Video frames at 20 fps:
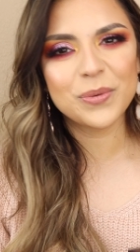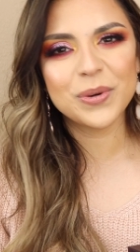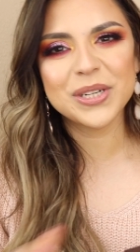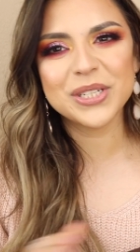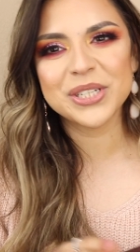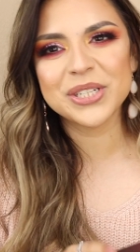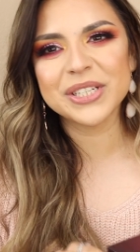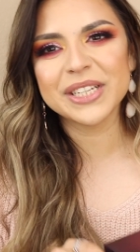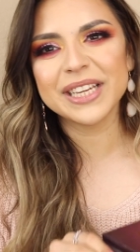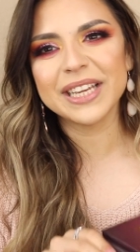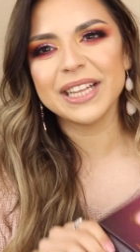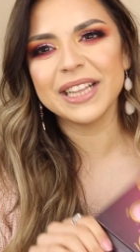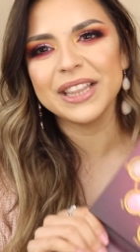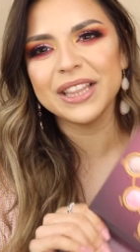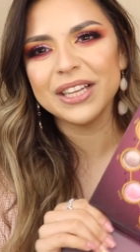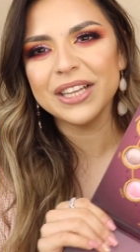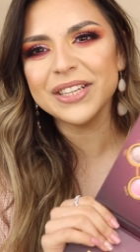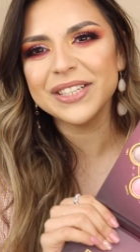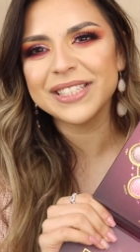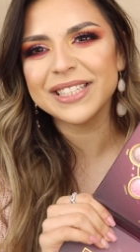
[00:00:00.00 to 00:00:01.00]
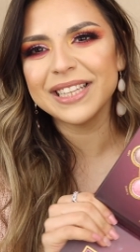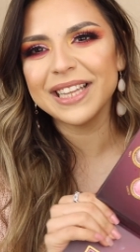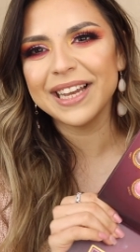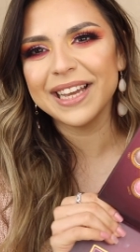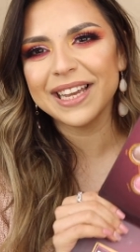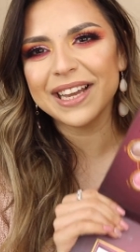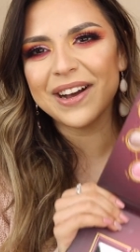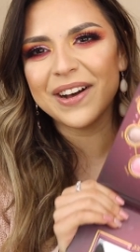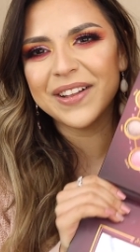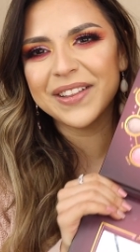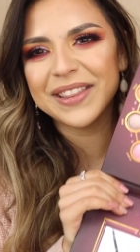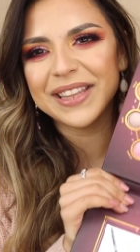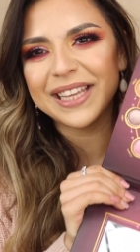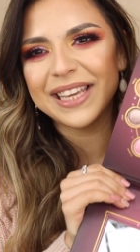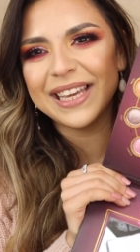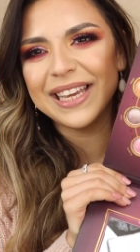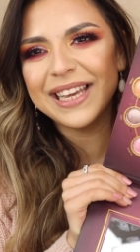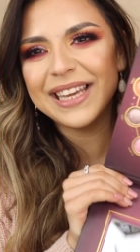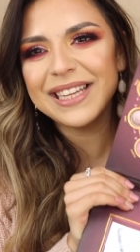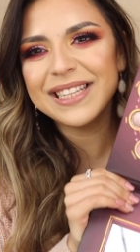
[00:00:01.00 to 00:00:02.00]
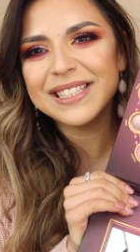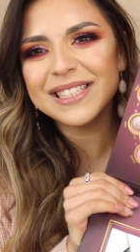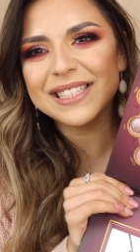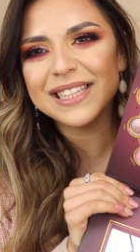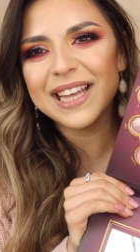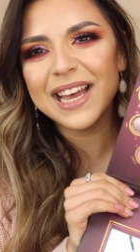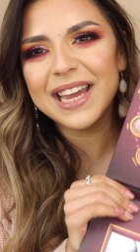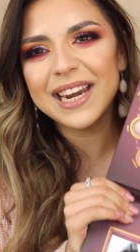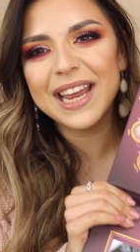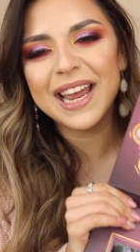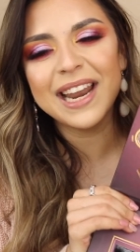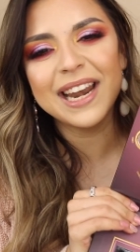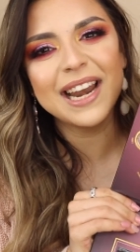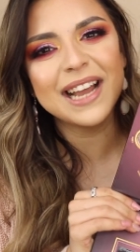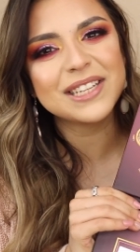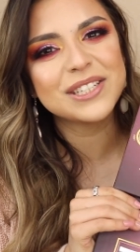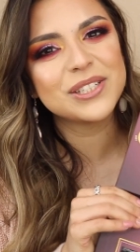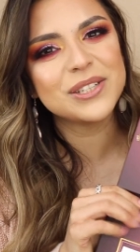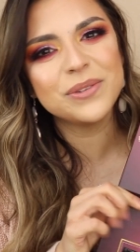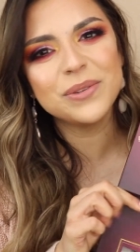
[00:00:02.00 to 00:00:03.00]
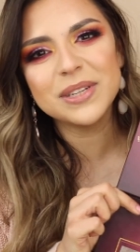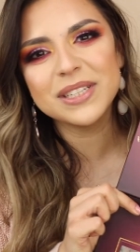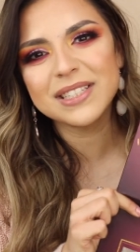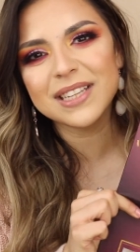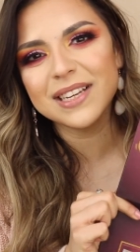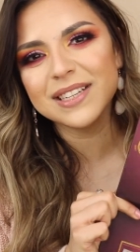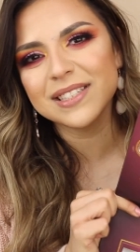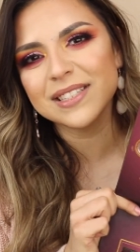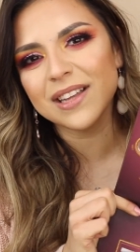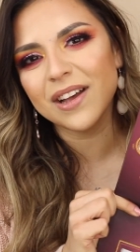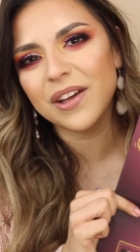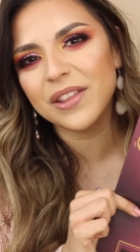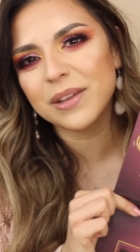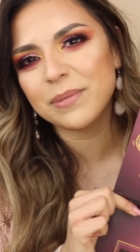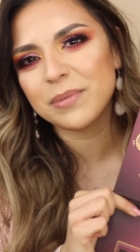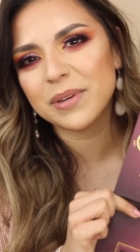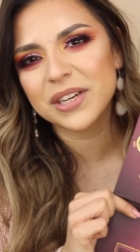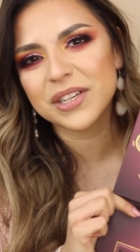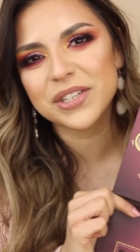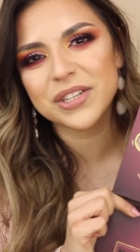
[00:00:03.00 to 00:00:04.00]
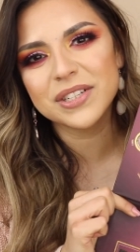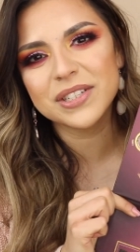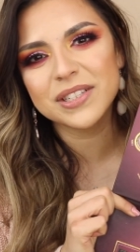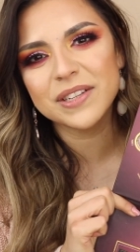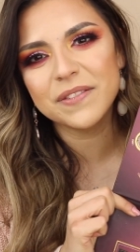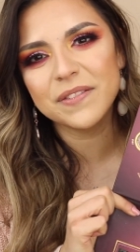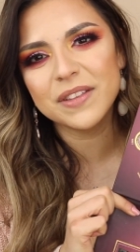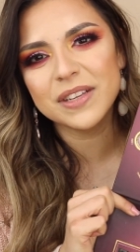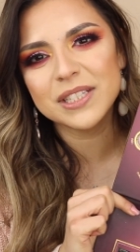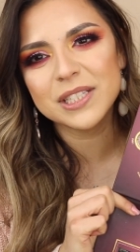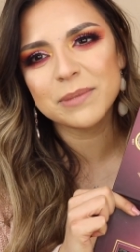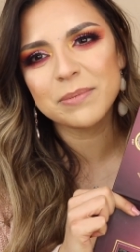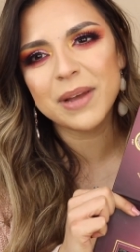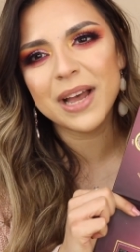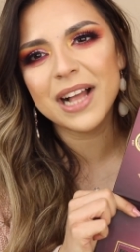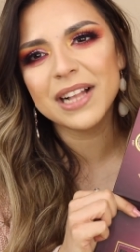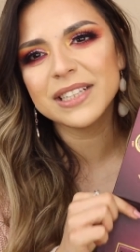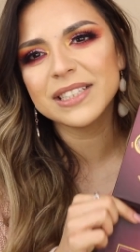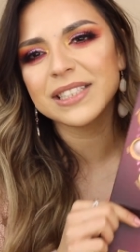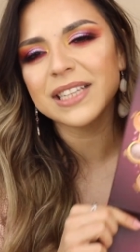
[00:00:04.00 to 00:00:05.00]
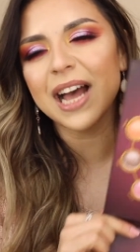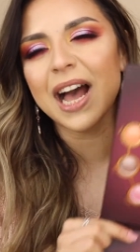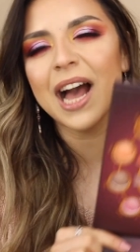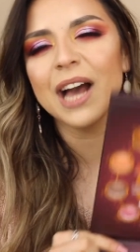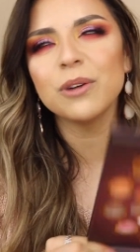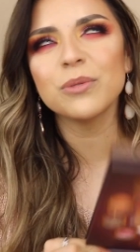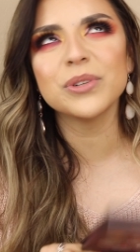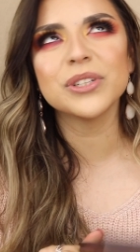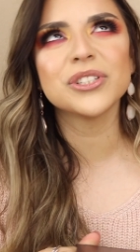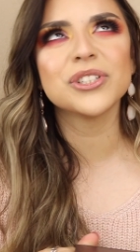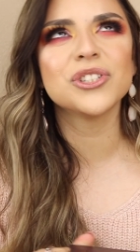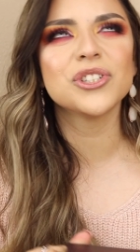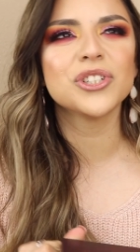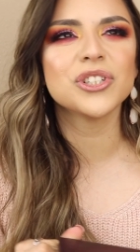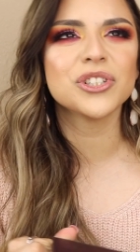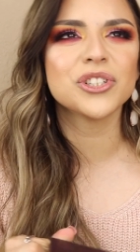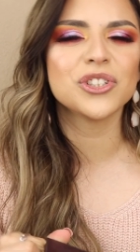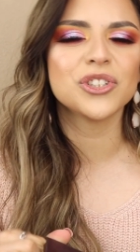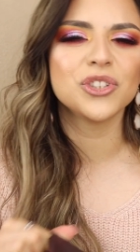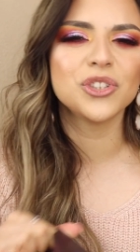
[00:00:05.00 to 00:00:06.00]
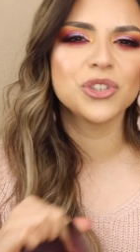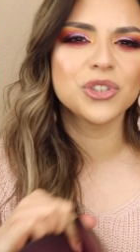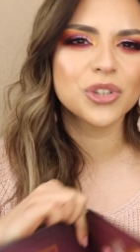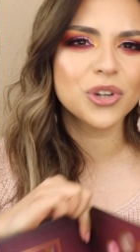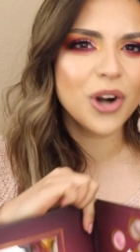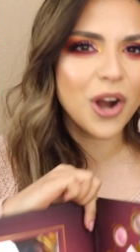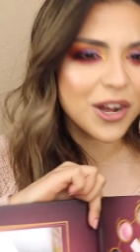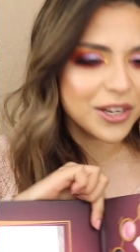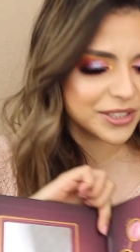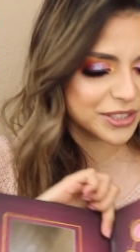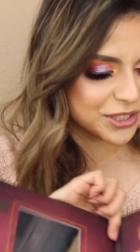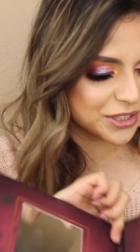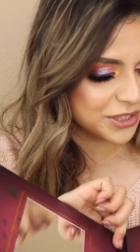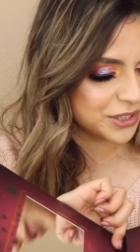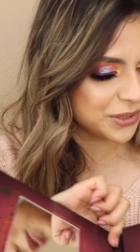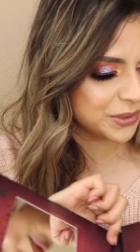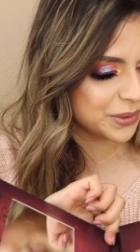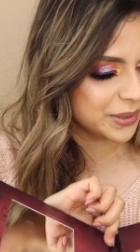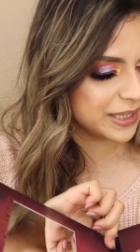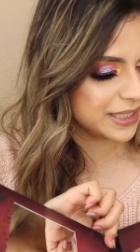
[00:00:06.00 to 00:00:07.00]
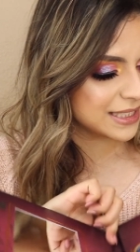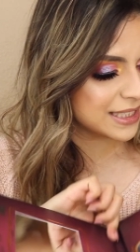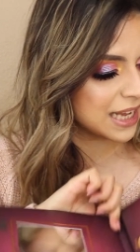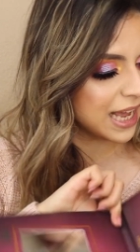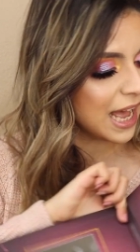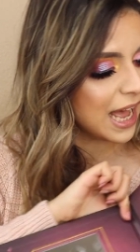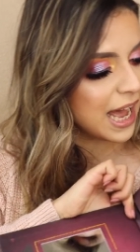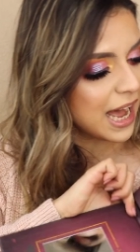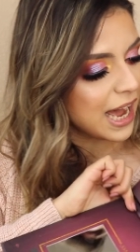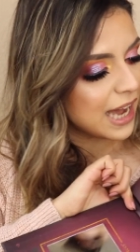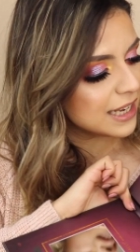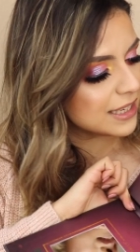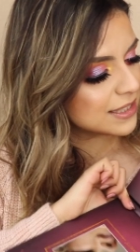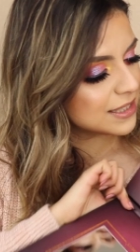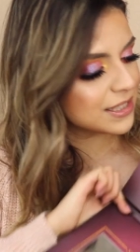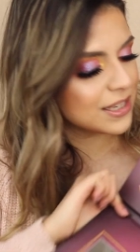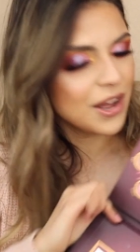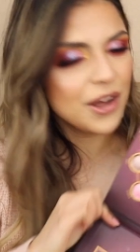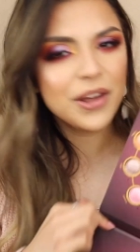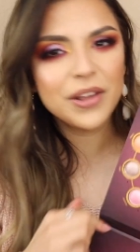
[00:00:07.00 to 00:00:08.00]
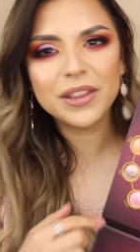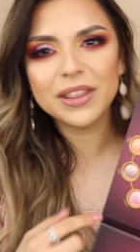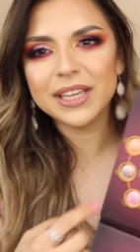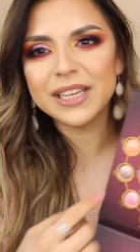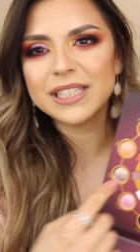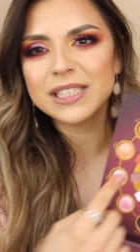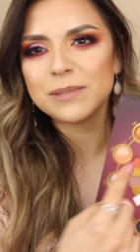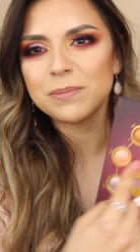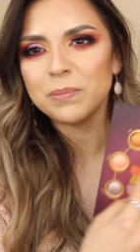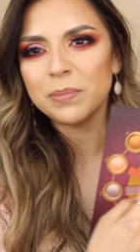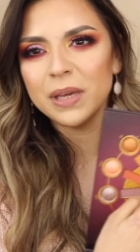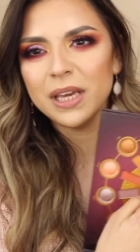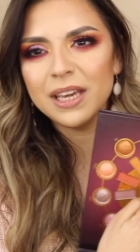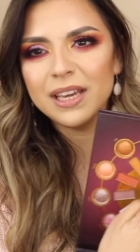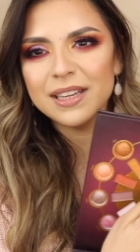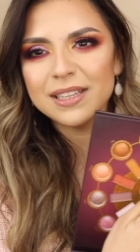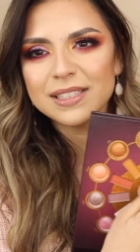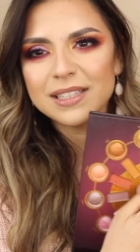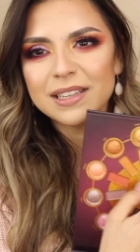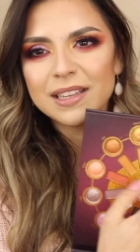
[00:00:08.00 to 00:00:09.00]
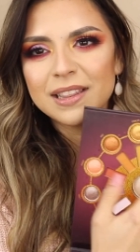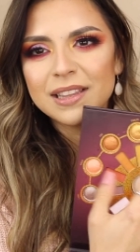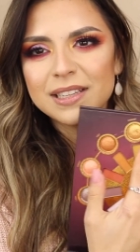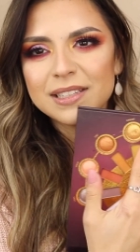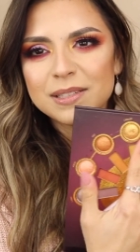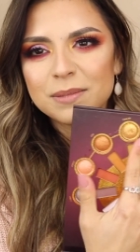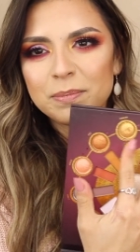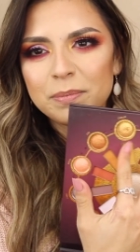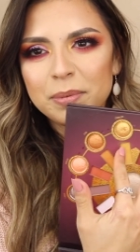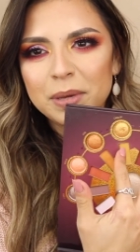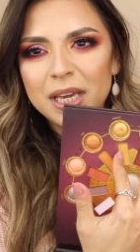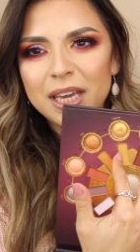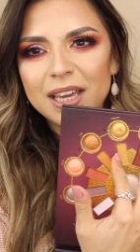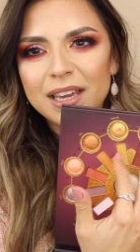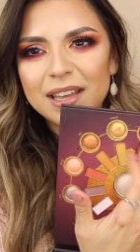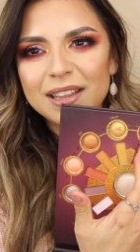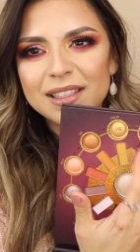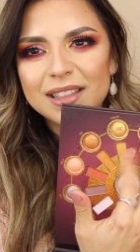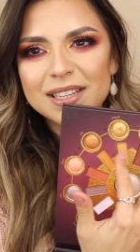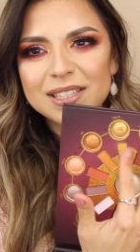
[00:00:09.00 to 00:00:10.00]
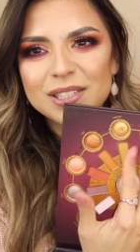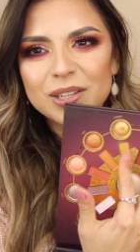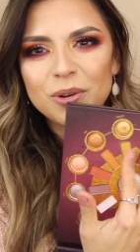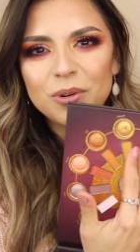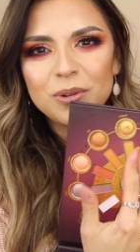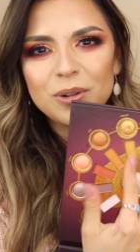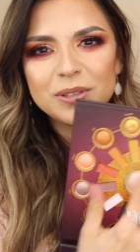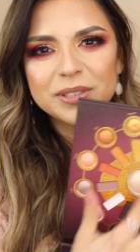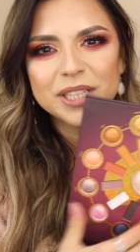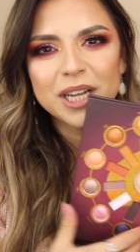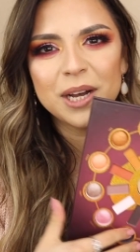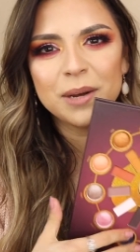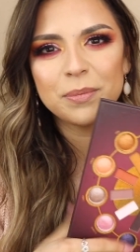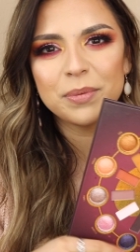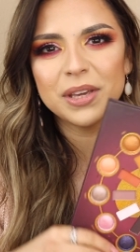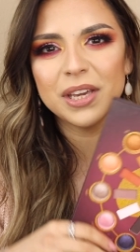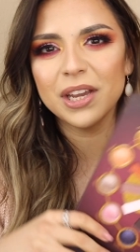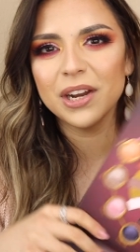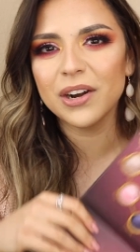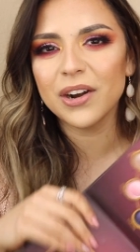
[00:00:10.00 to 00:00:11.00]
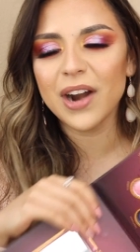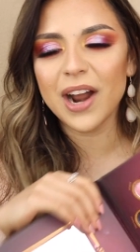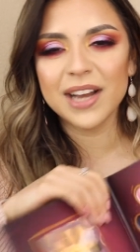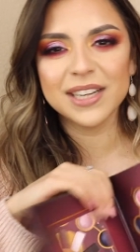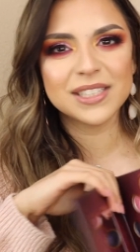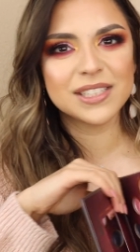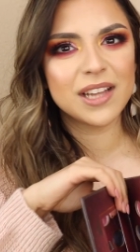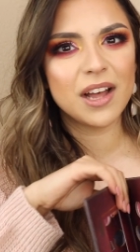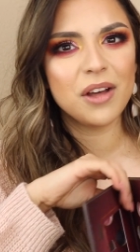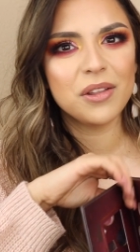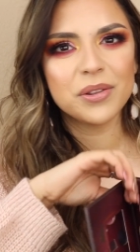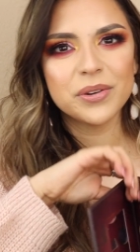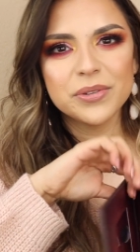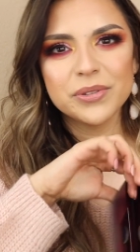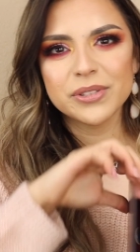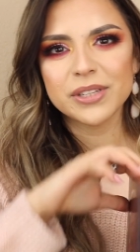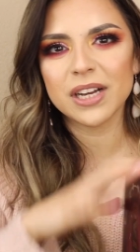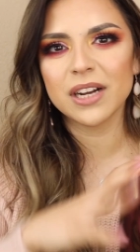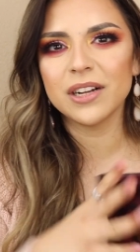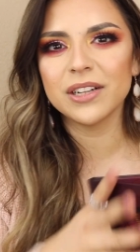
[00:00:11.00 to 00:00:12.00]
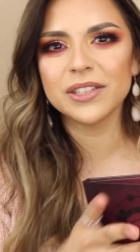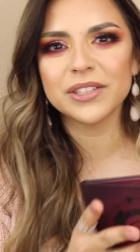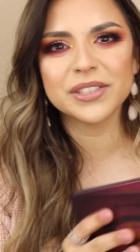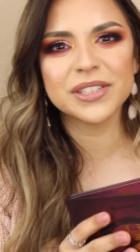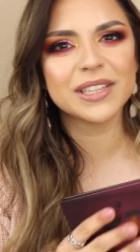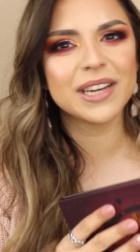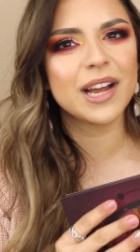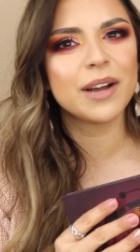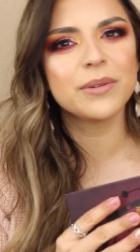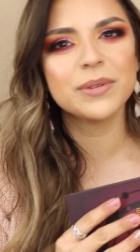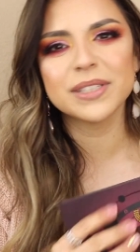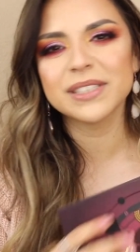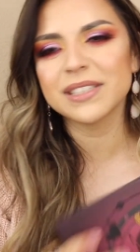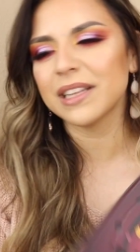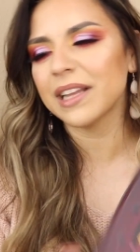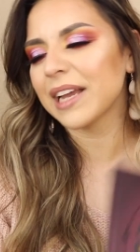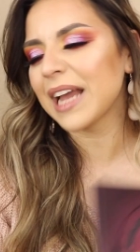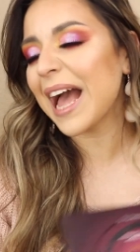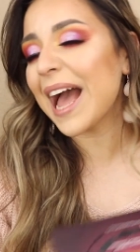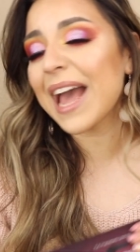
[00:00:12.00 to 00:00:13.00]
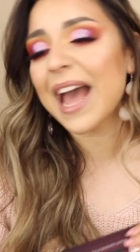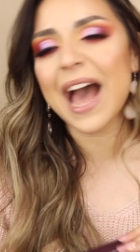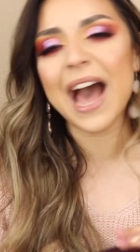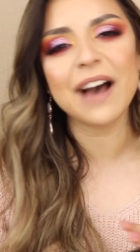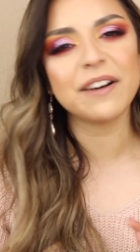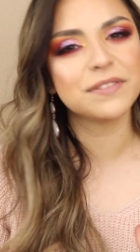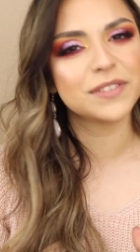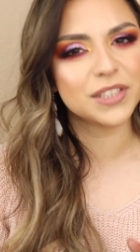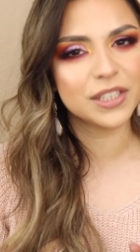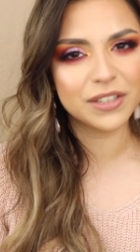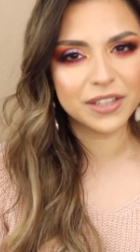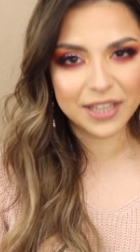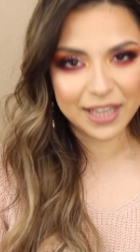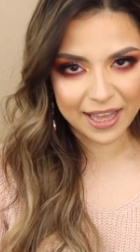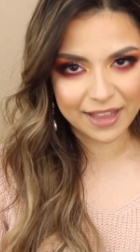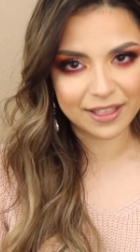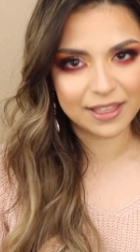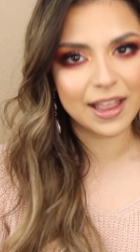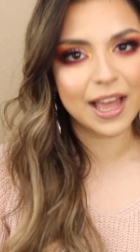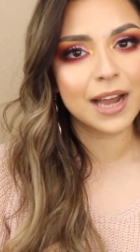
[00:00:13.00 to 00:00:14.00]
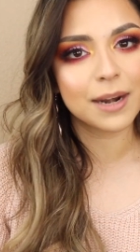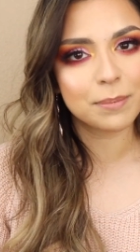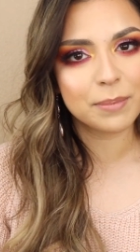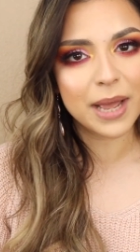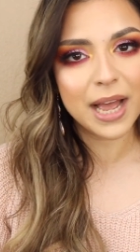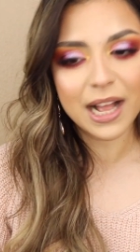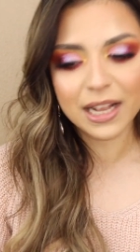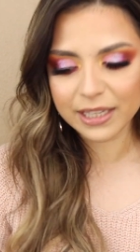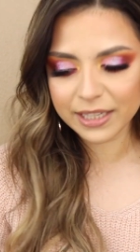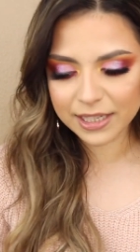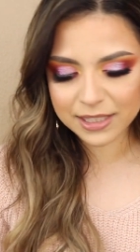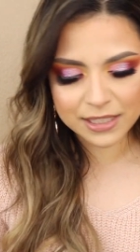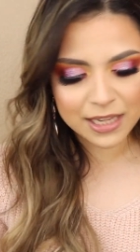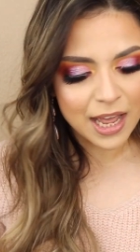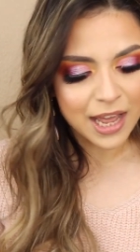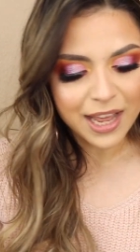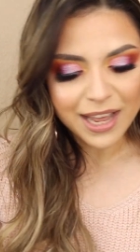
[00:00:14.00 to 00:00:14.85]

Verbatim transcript: what she looks like on the inside and as soon as I saw the pictures of this palette, I was just drawn to it. I saw these pinks, this pink and this gold up here. I saw those colors and I was like, I have to get that palette.